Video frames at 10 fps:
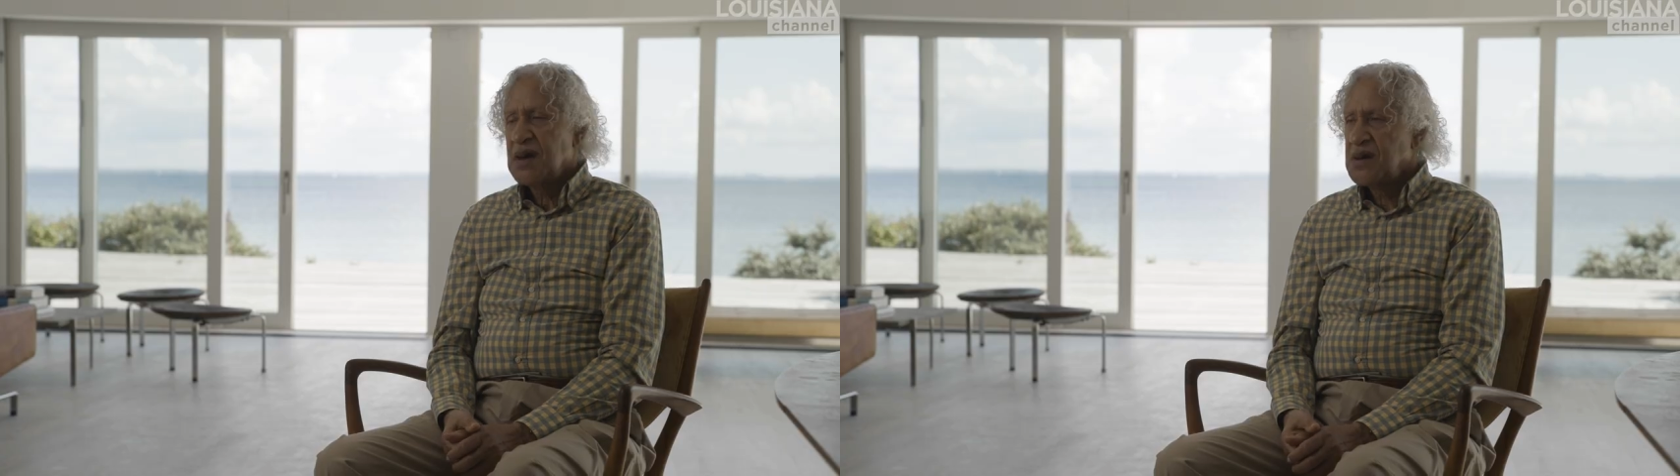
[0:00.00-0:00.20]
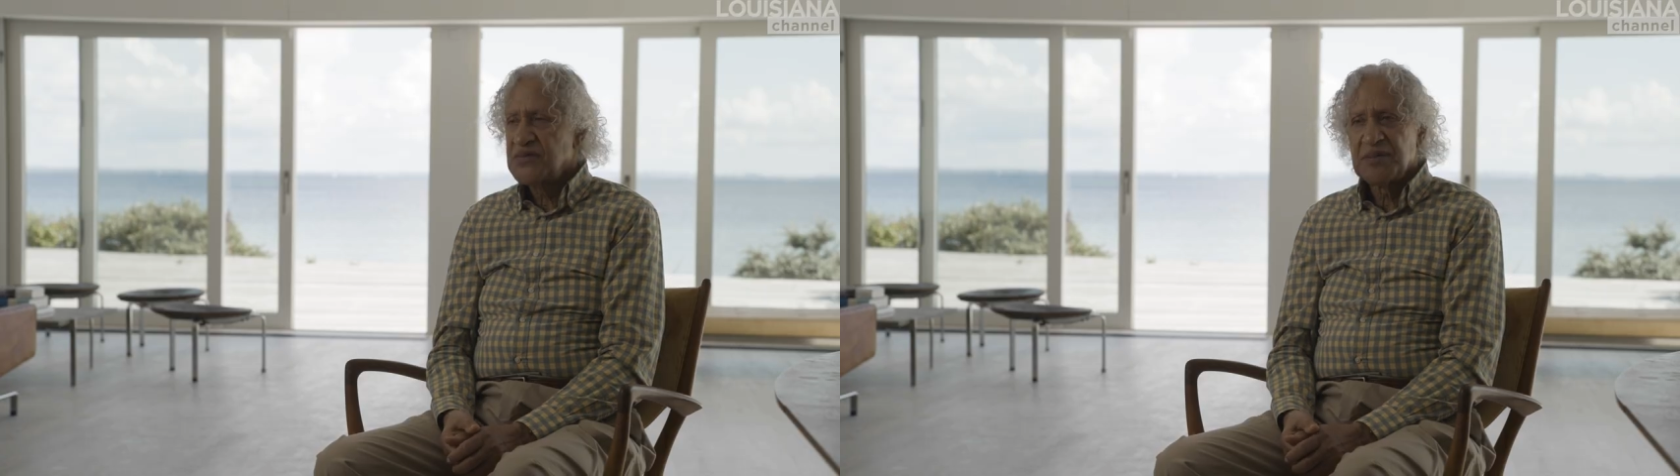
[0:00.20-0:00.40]

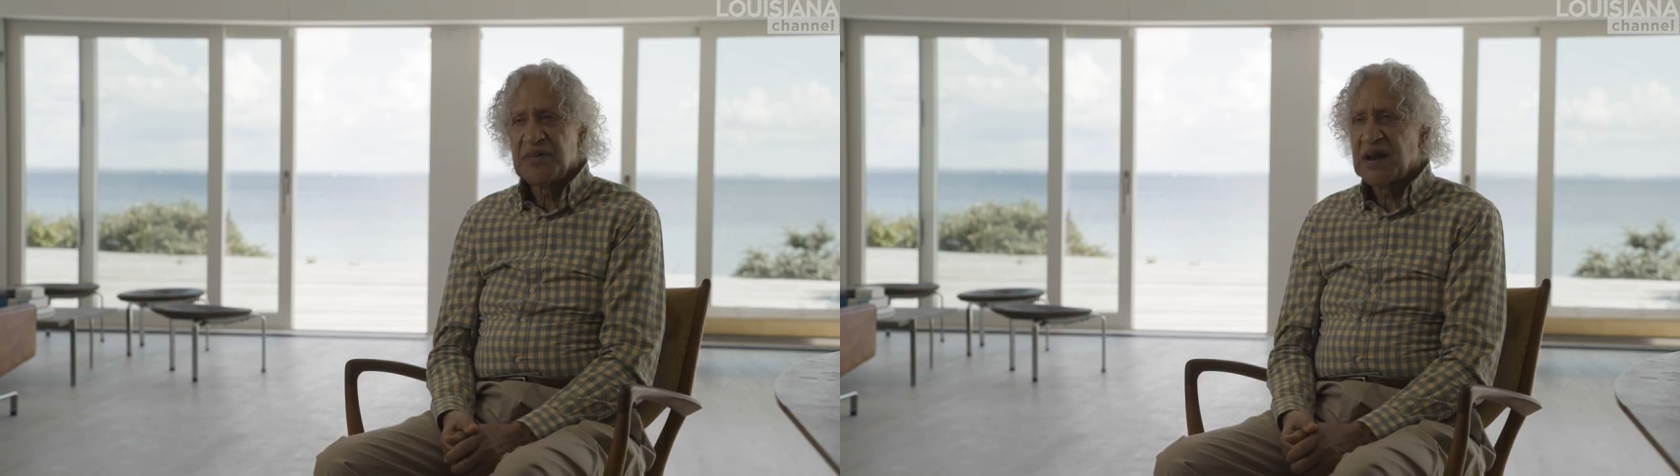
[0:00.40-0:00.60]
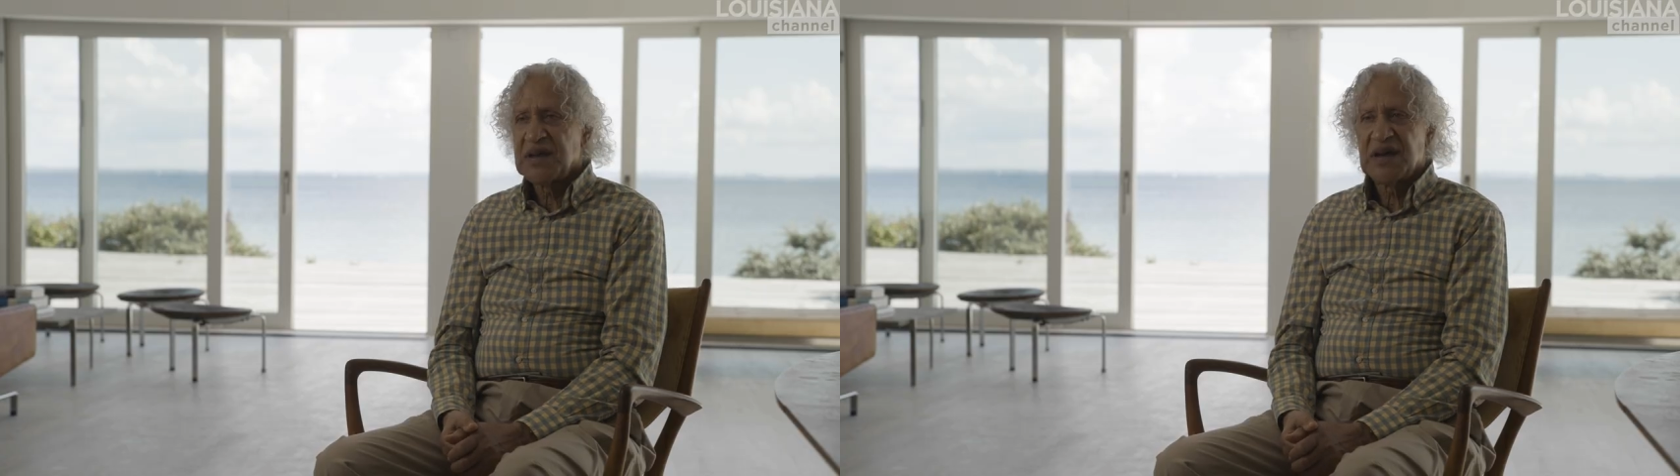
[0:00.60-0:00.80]

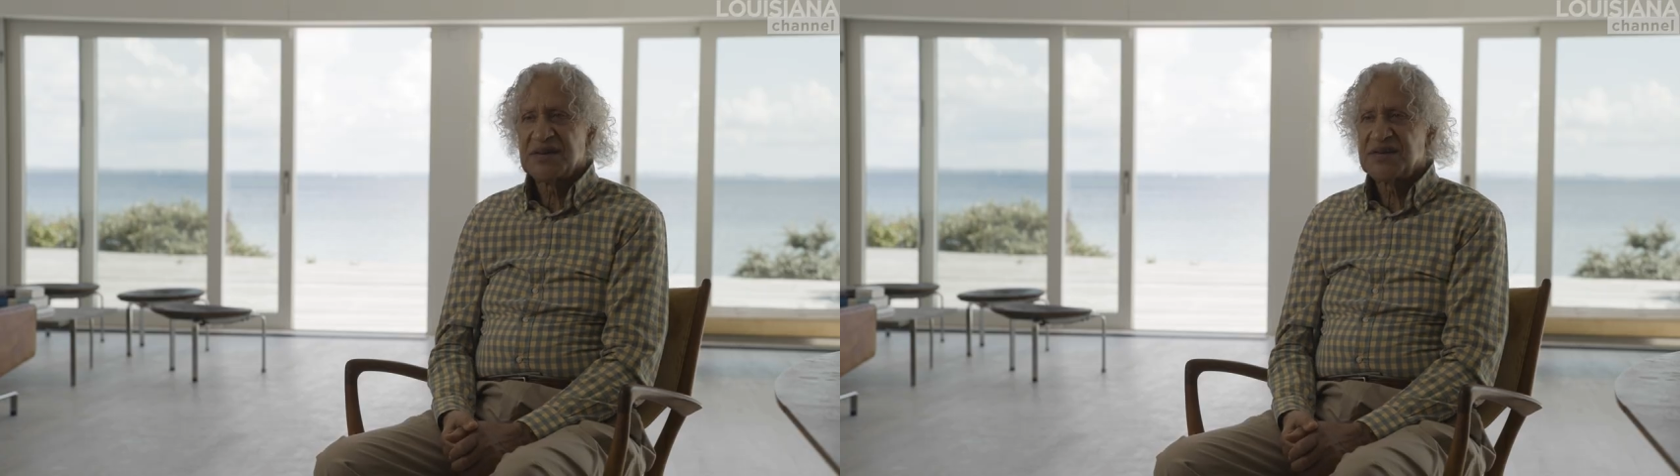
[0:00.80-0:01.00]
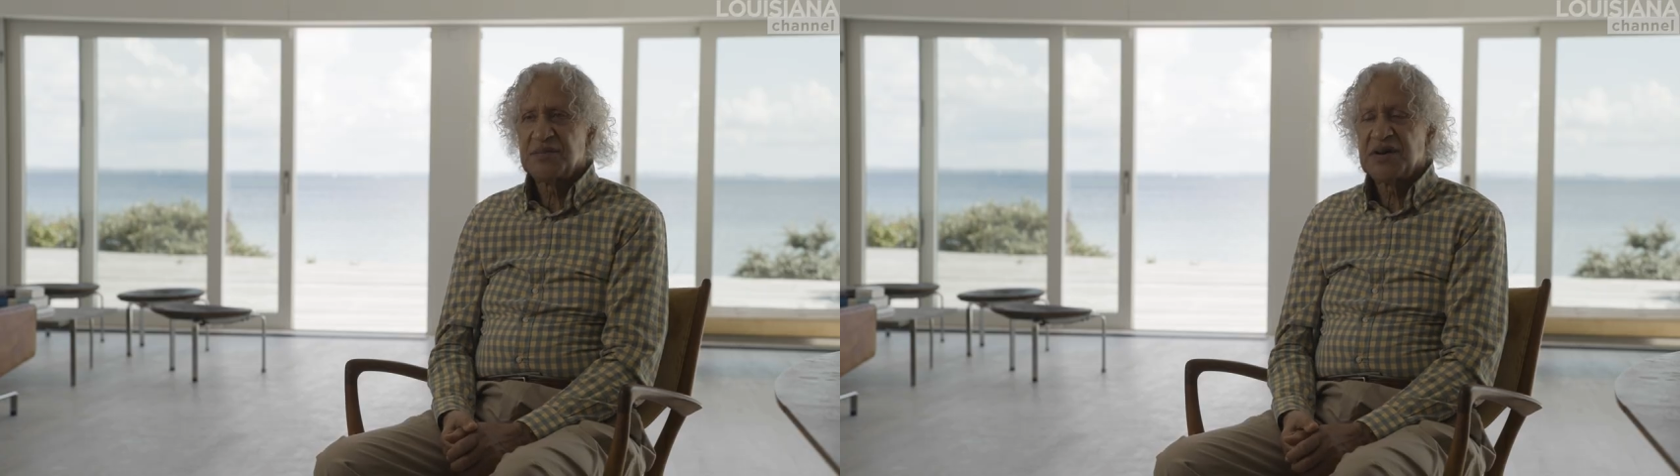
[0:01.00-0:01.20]
Everybody
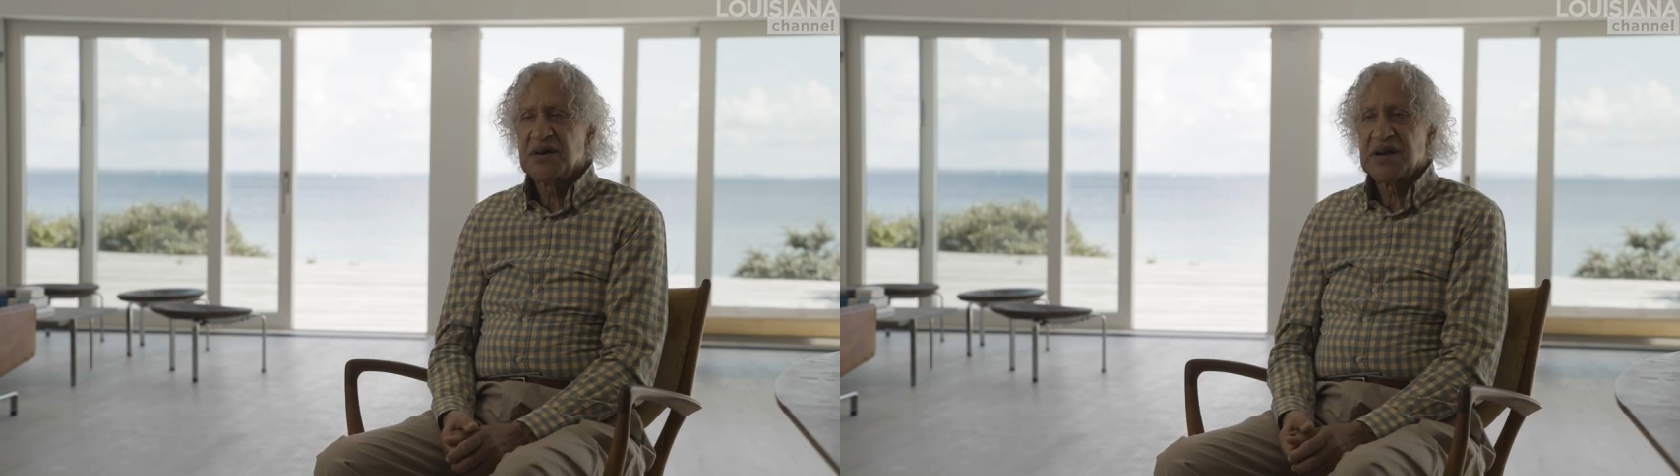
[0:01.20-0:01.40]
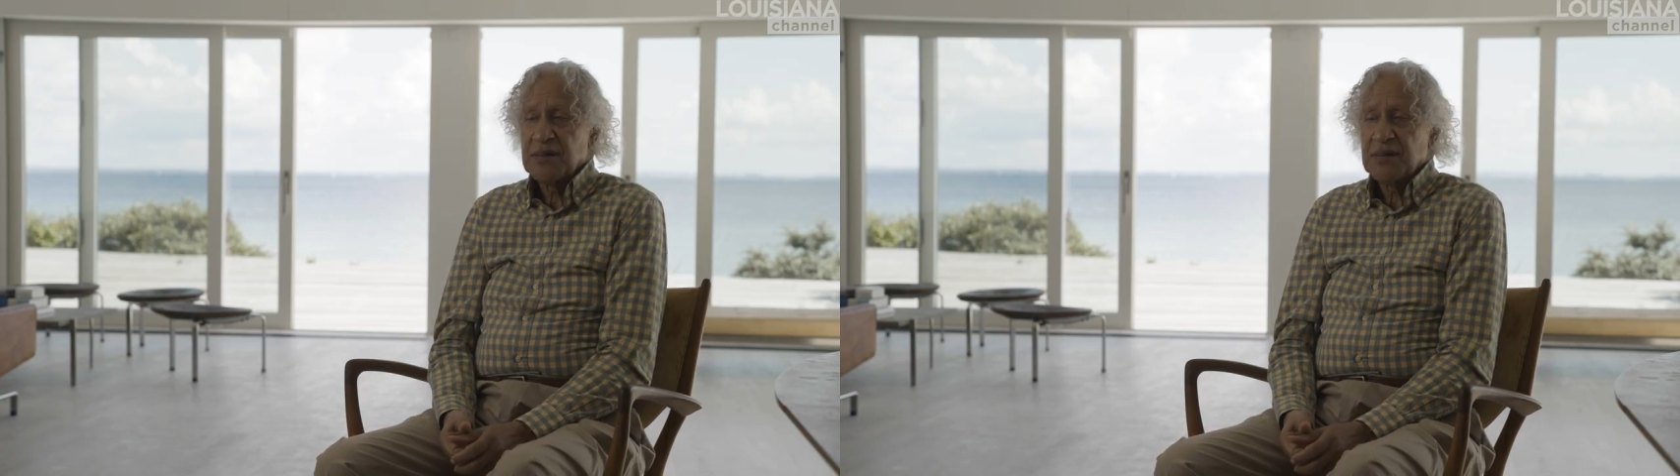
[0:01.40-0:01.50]
has to be on.